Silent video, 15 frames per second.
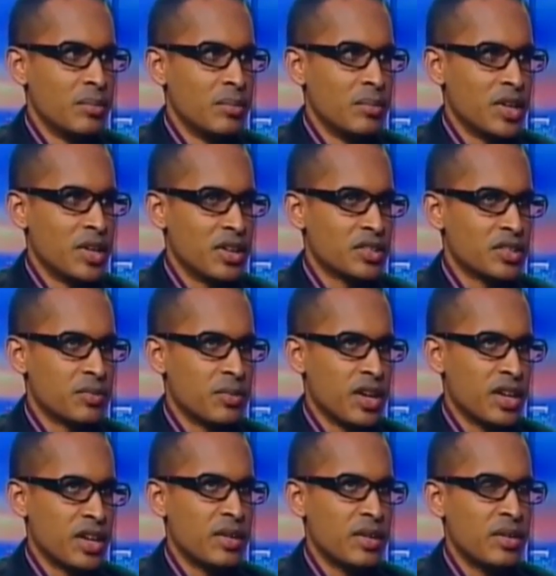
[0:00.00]
Because
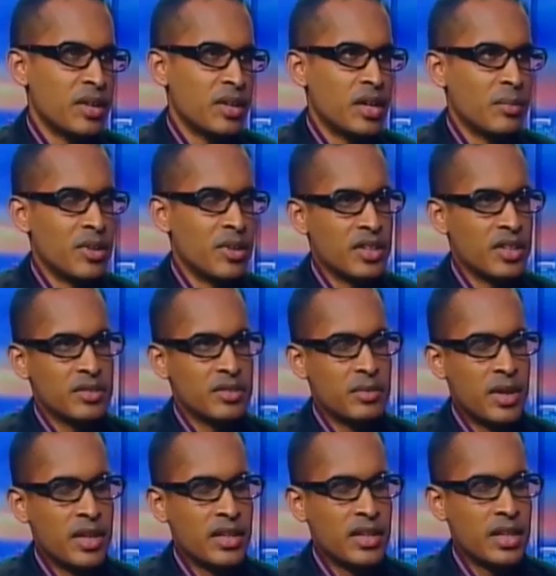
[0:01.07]

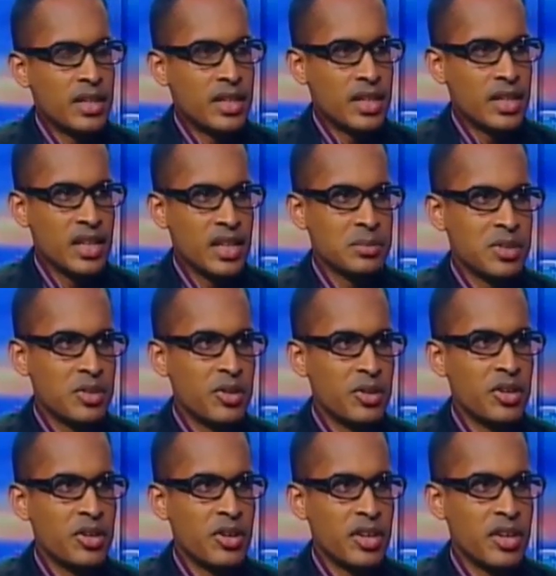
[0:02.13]
one thing that has been
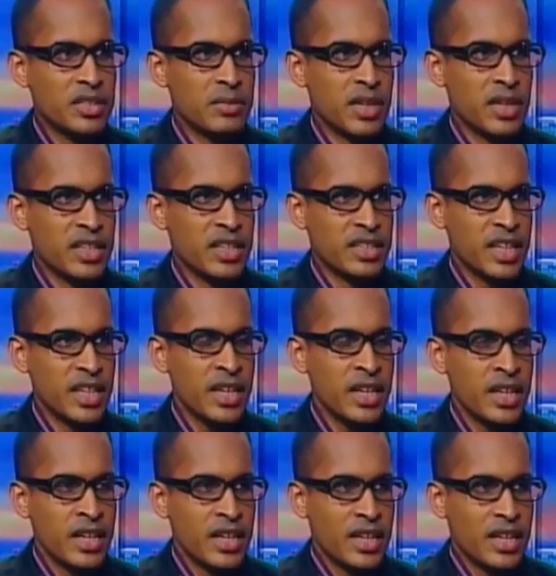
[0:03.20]
going on as well is that
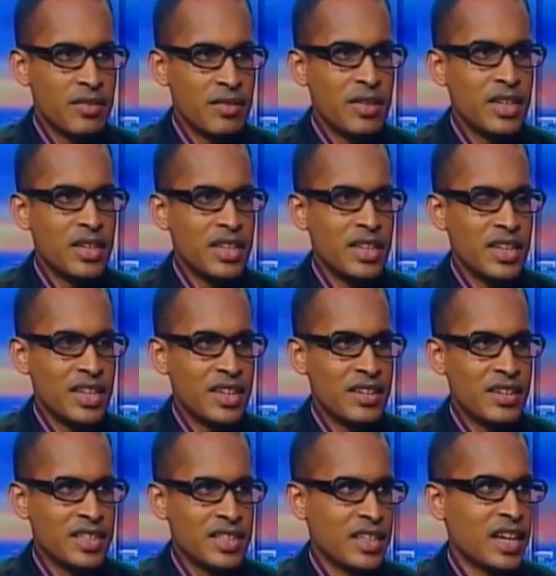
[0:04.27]
given the
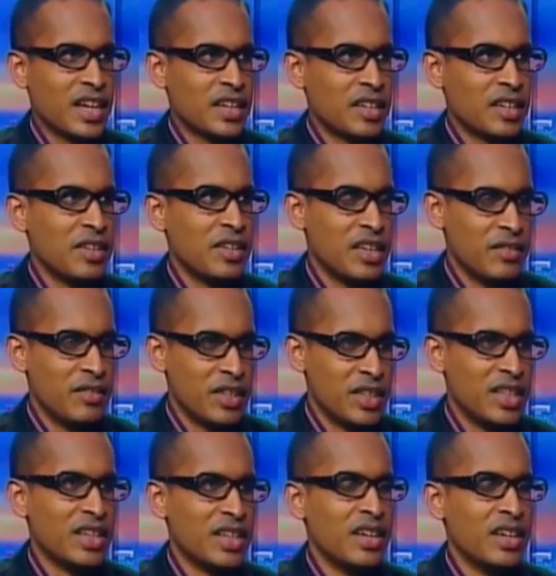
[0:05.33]
increase in activity,
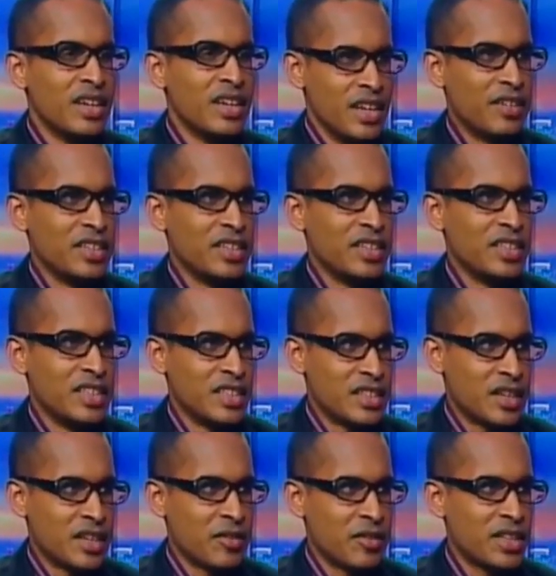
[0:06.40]
given the increase in the
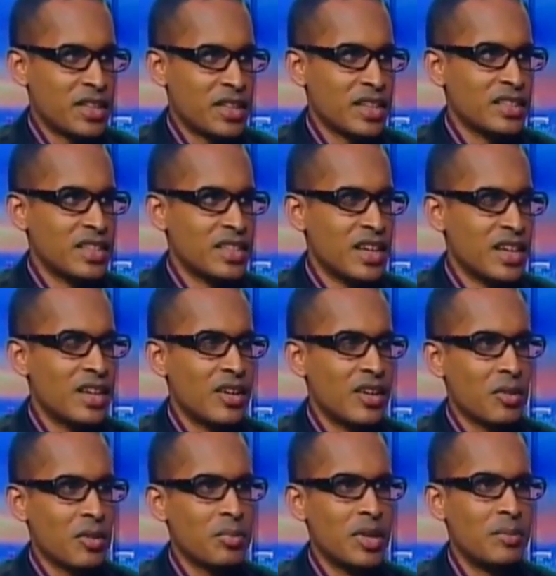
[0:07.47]
traffic that is there, a
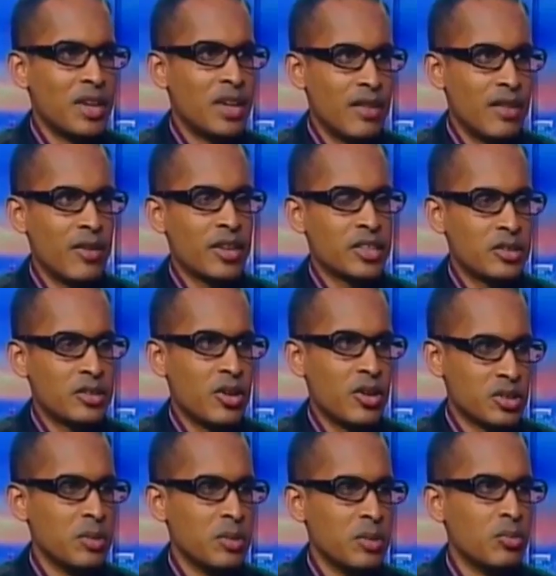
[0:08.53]
lot of people have actually
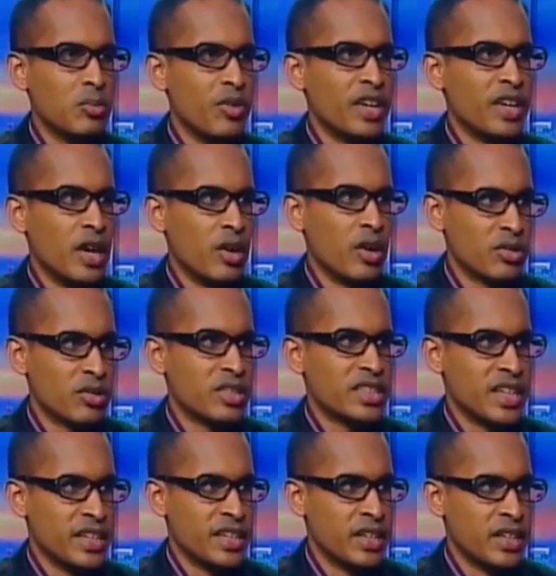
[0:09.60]
also been moving out of the
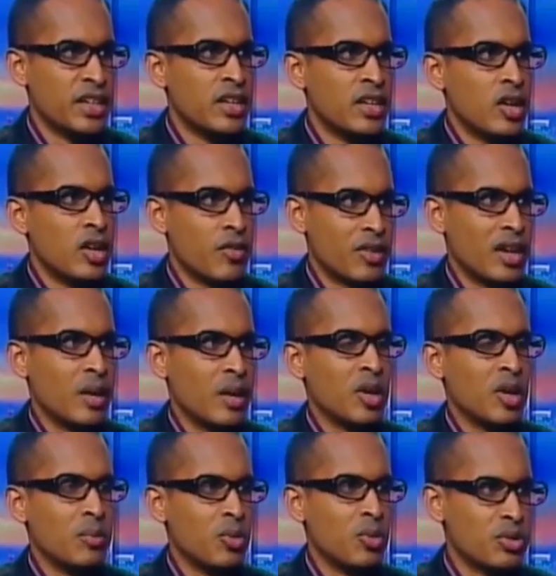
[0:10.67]
center of
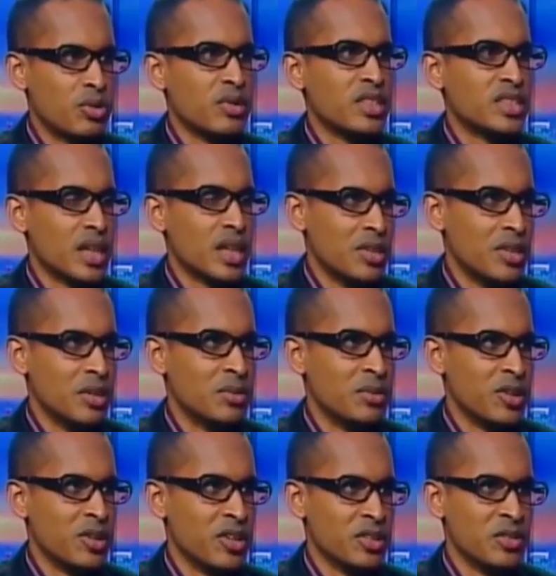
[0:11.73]
Colombo and more towards suburbs,
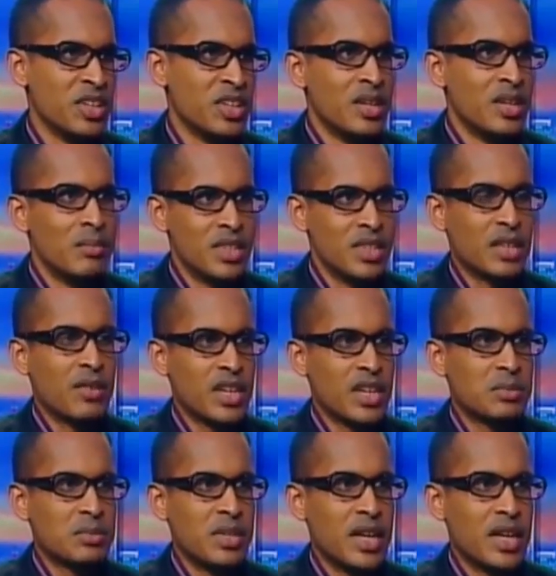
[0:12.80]
because basically what
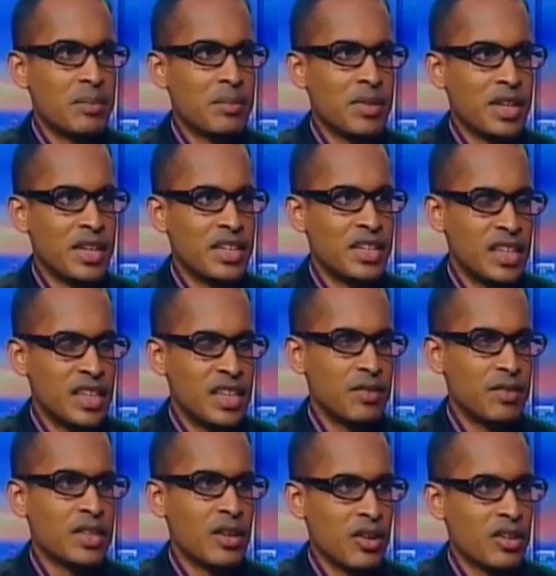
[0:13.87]
has been happening is that
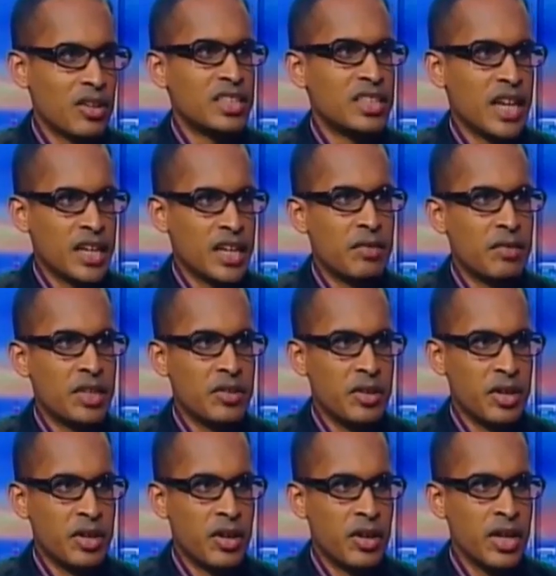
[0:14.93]
with a lot of this activity
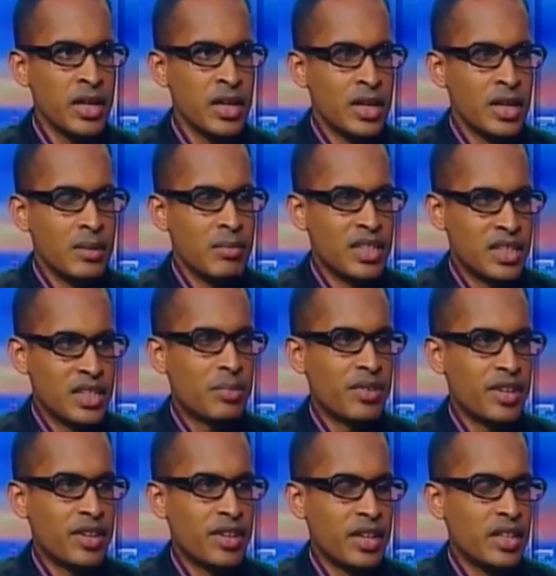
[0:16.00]
going on, basically
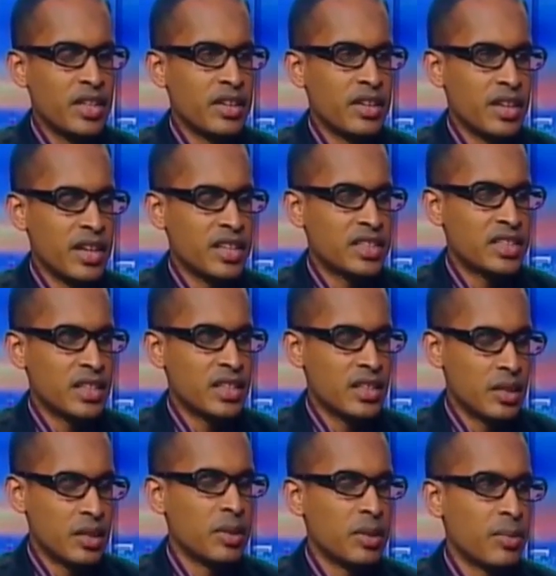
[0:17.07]

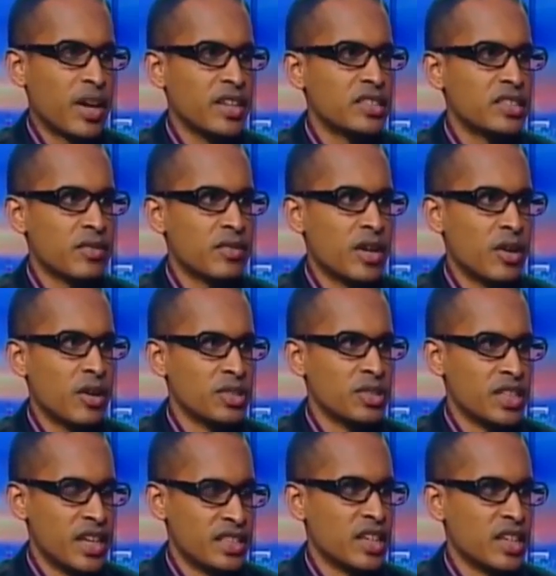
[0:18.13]
the prices of
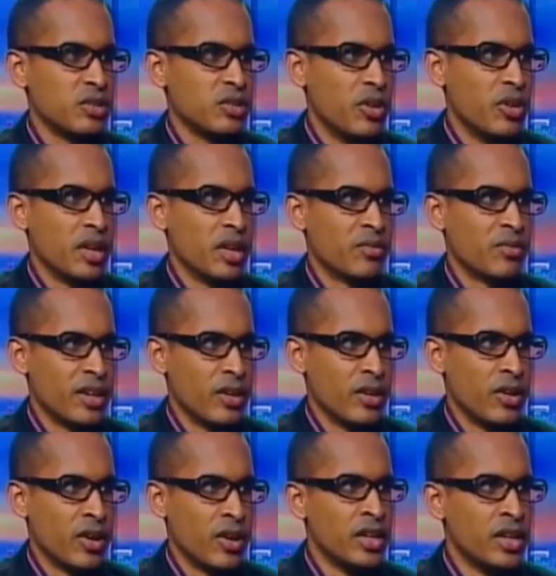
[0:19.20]
housing has actually gone up quite a
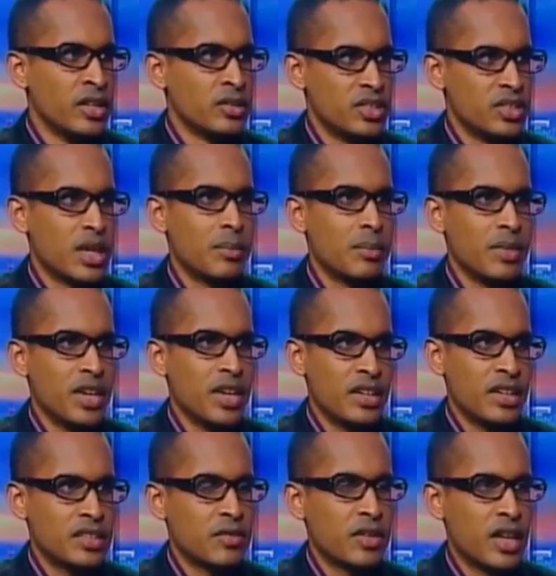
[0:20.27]
lot. So in some
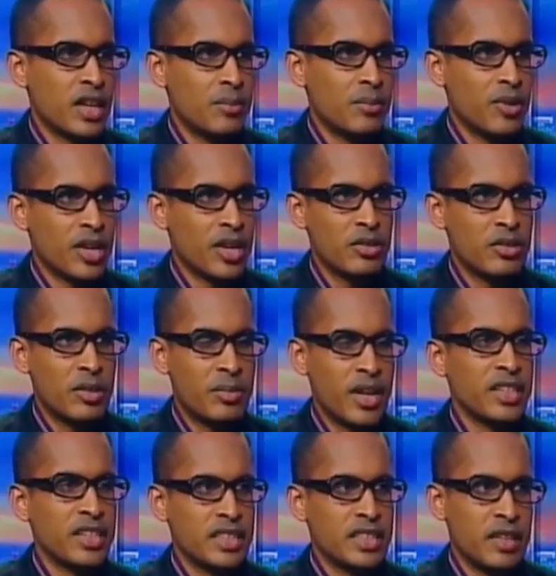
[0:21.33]
areas of Colombo, actually
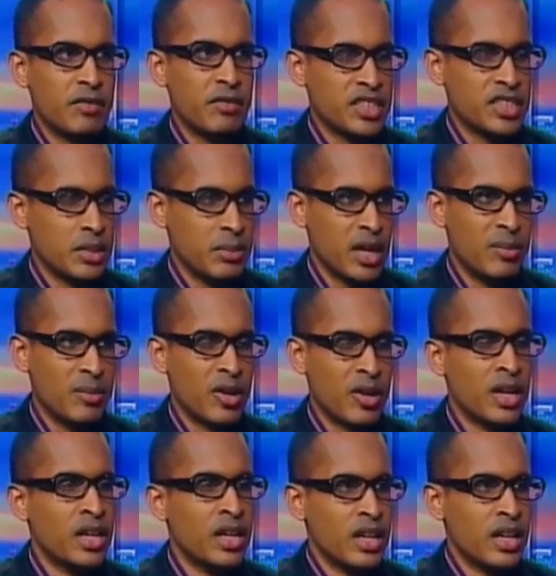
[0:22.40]
prices have risen by about
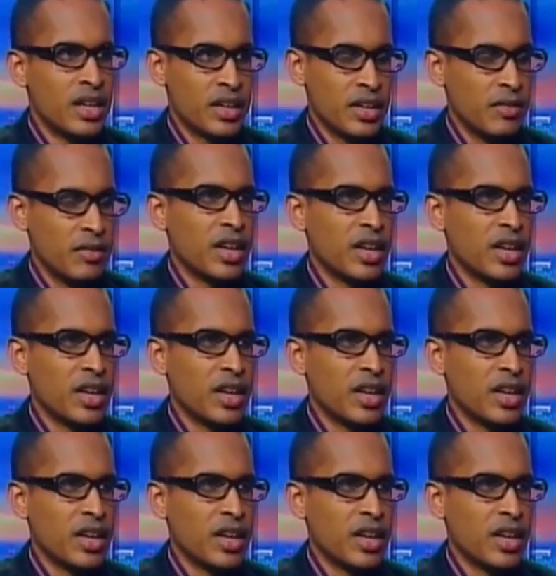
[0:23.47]
even